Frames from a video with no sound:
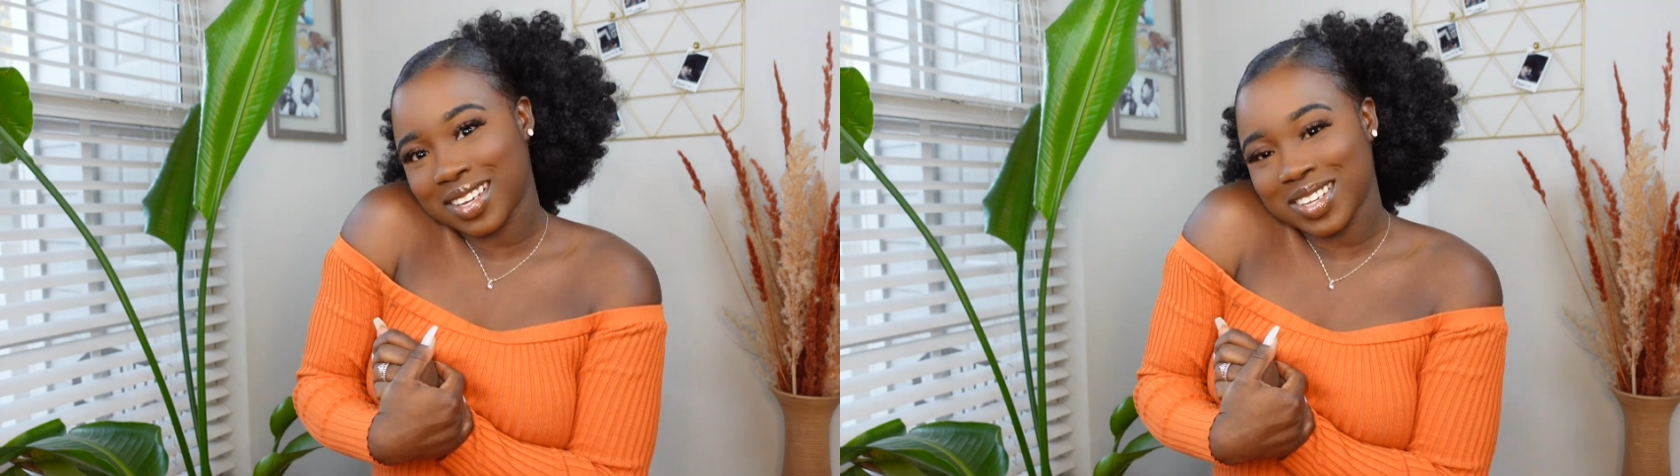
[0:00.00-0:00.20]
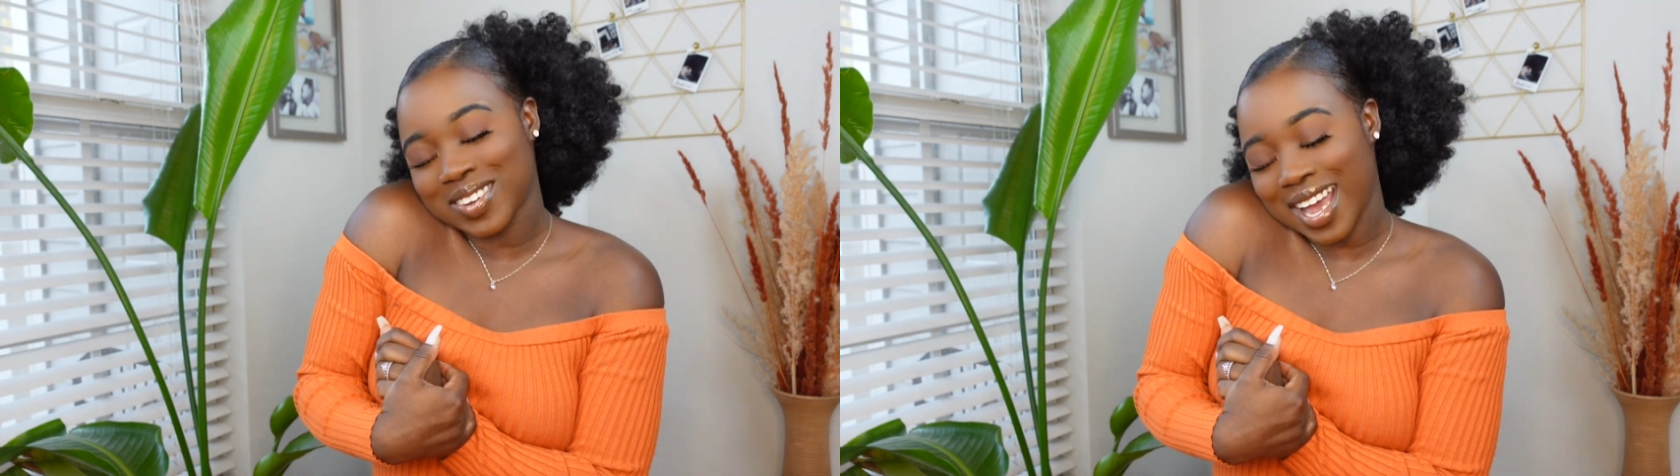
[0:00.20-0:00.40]

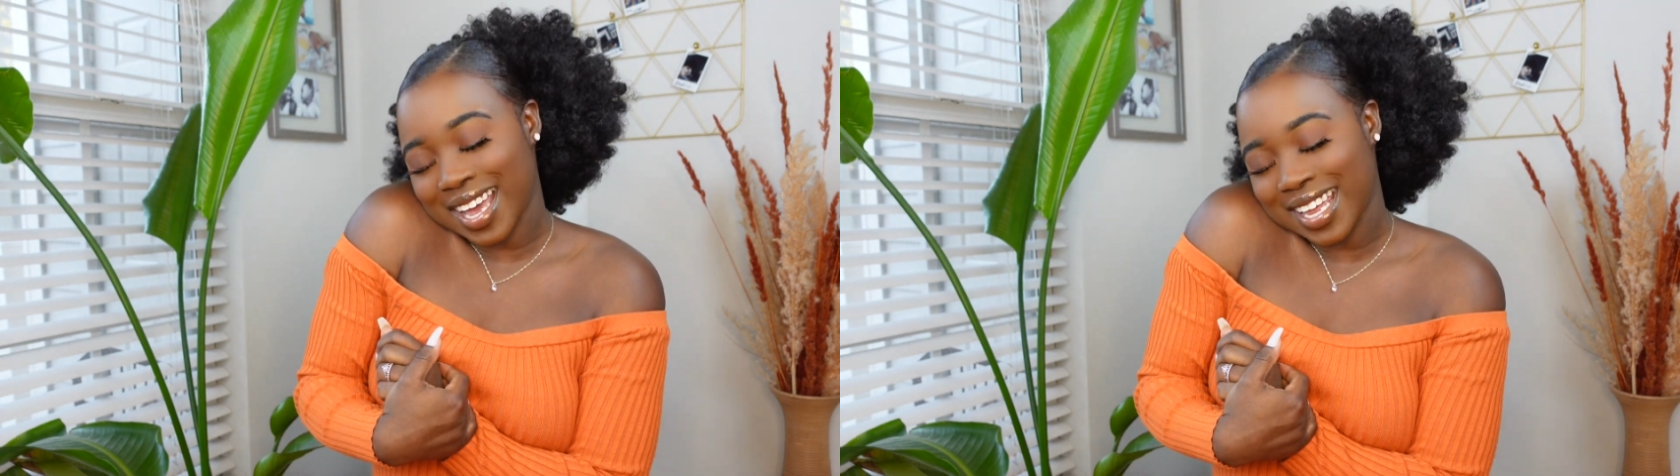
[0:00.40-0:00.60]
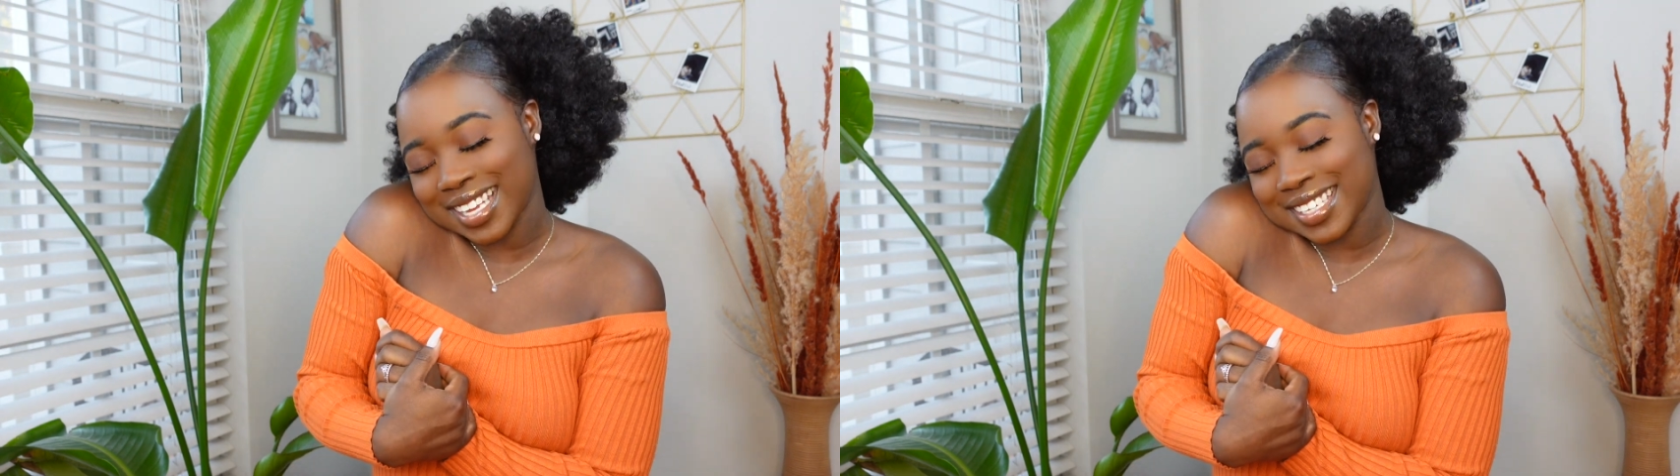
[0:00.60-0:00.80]
you
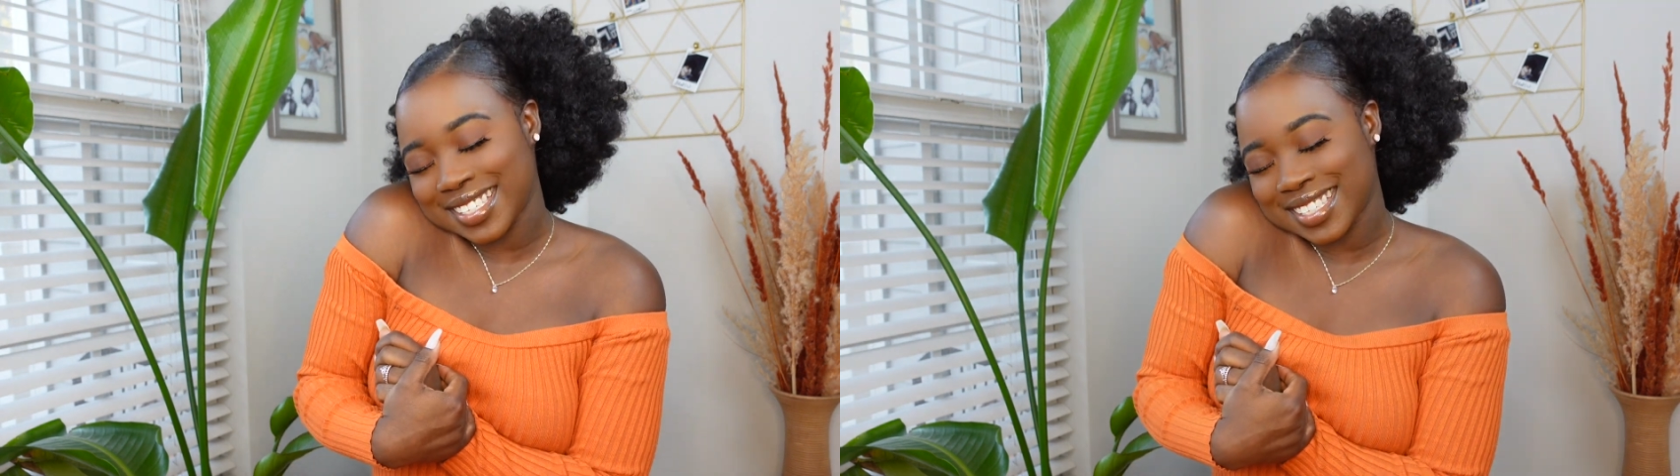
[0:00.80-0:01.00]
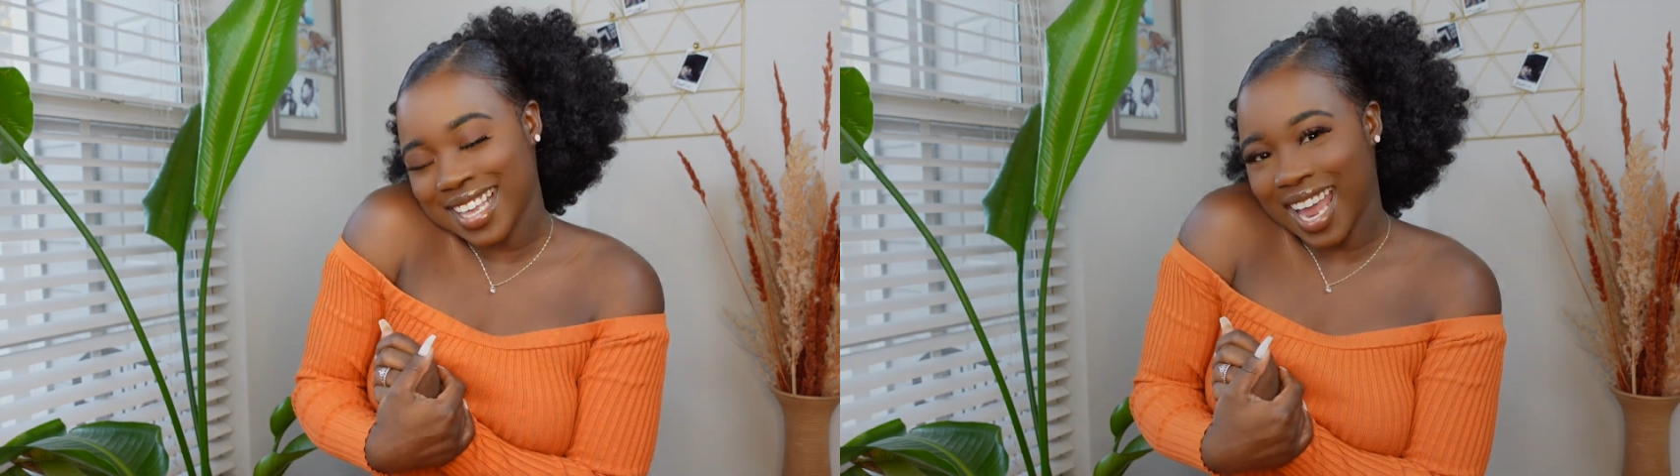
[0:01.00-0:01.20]

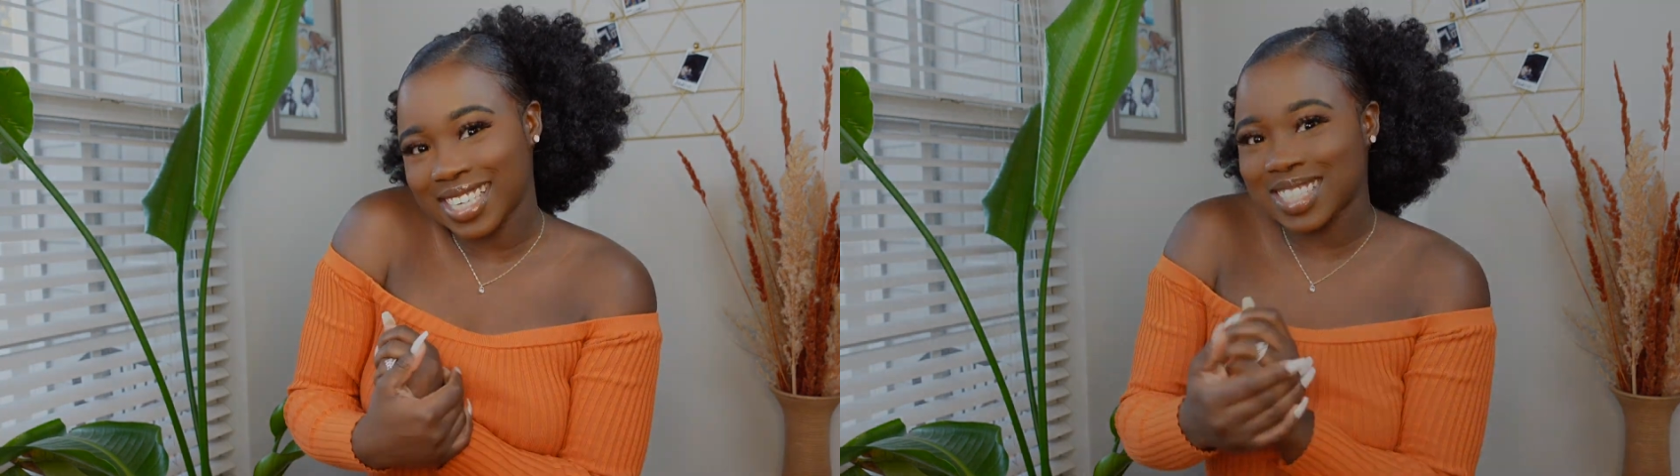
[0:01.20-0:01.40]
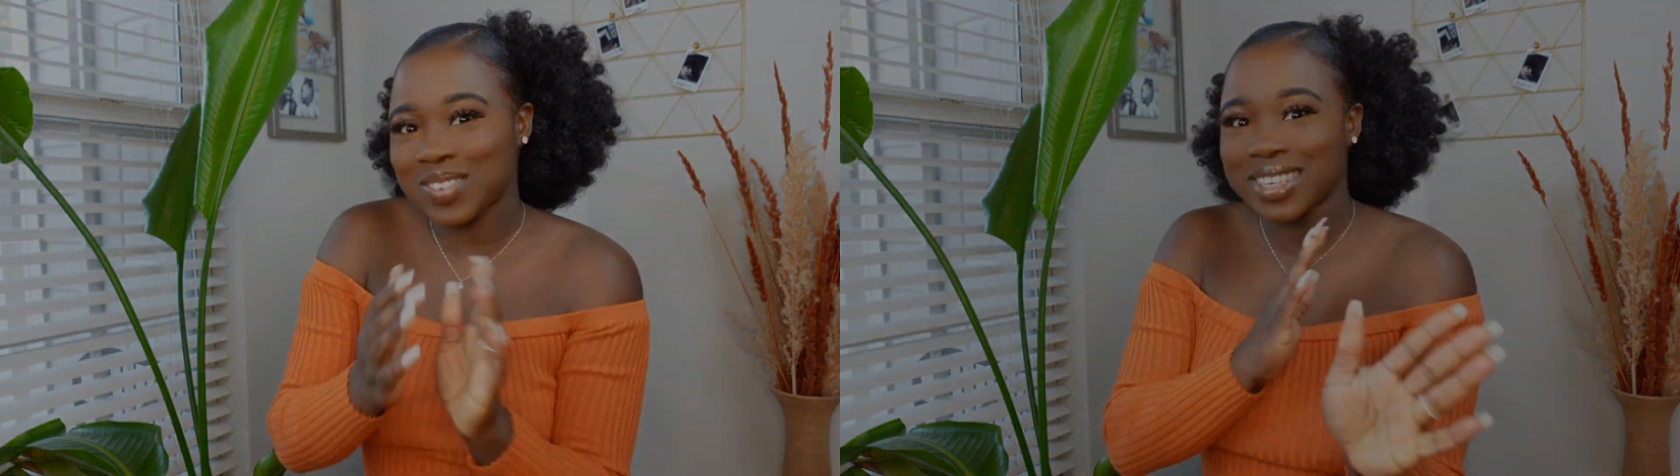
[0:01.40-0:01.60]
guys. I
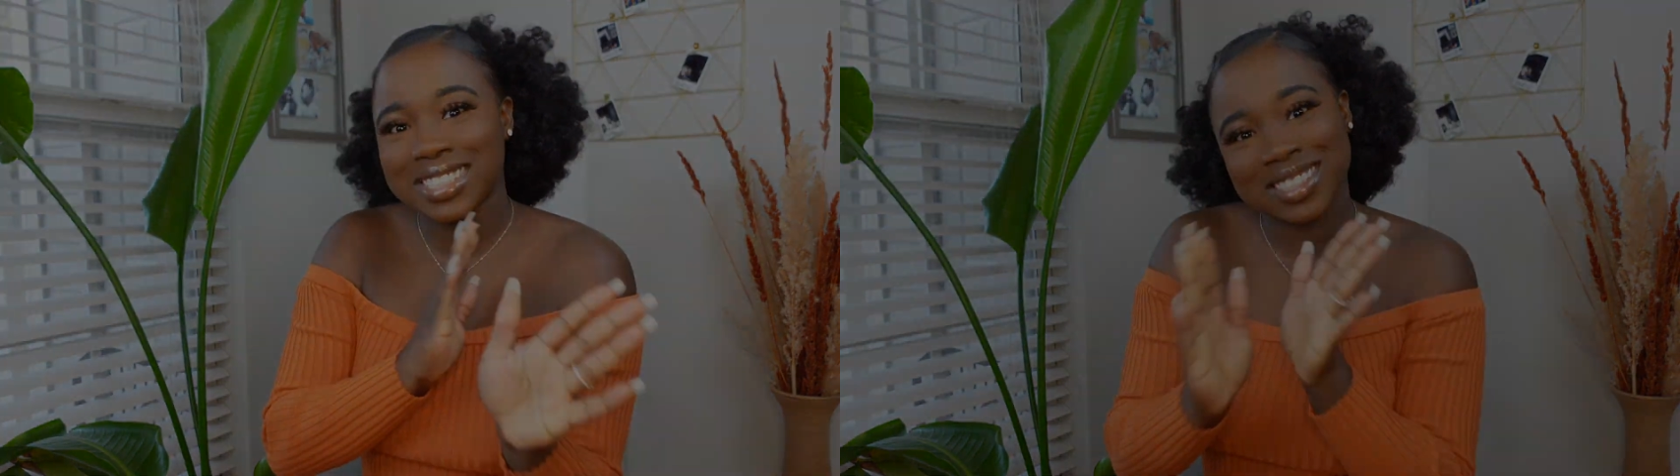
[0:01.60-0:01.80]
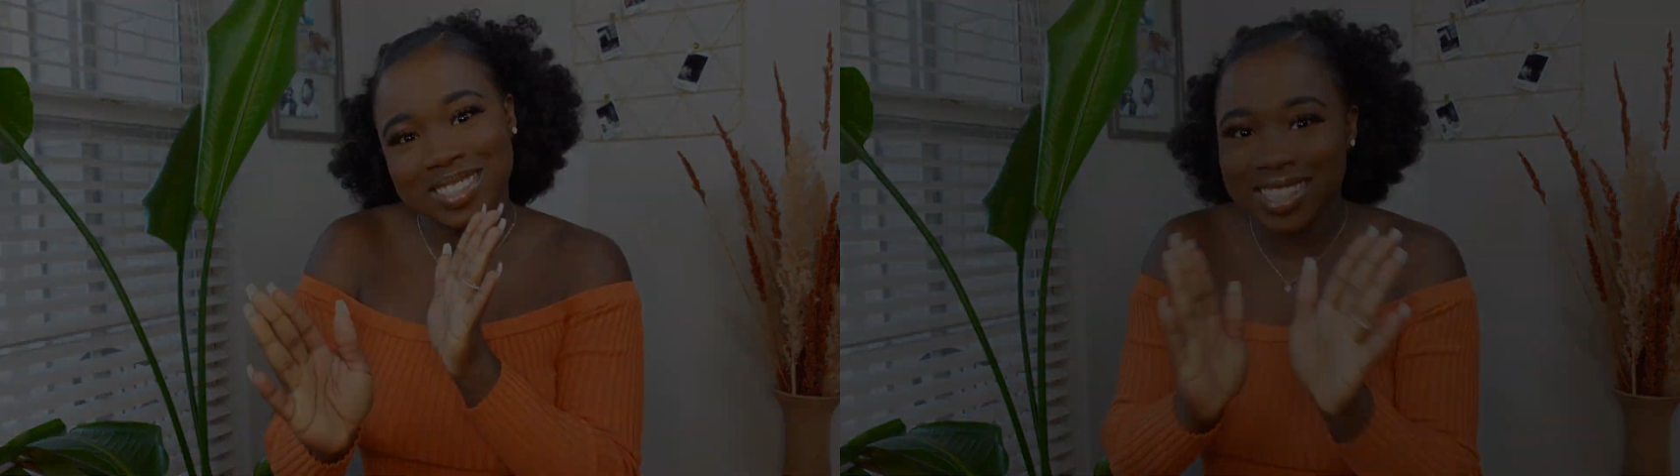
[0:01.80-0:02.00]
just
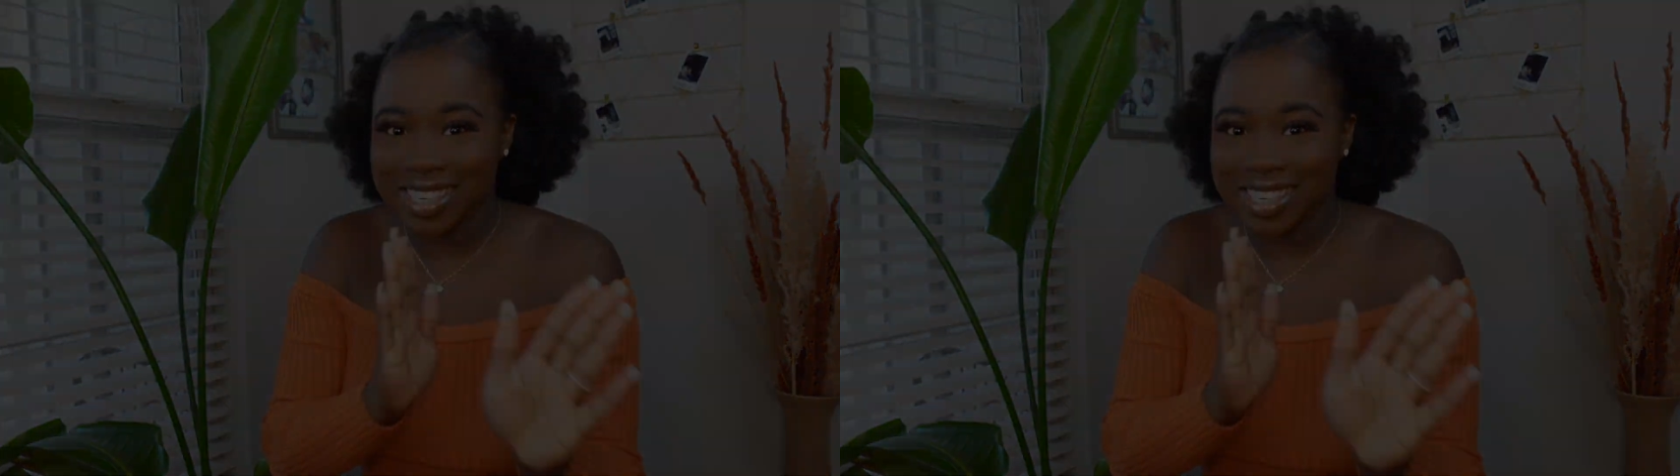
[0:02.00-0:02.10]
want you